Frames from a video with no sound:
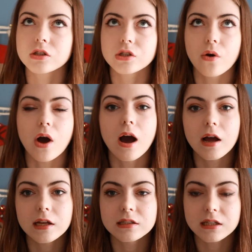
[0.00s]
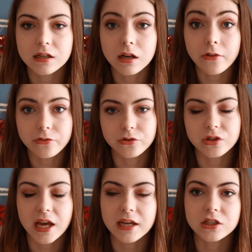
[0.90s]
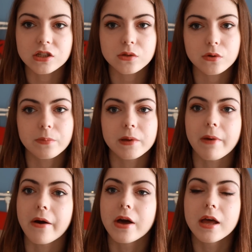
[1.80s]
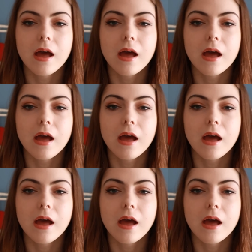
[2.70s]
so I did Love Through the Ages, so it could be about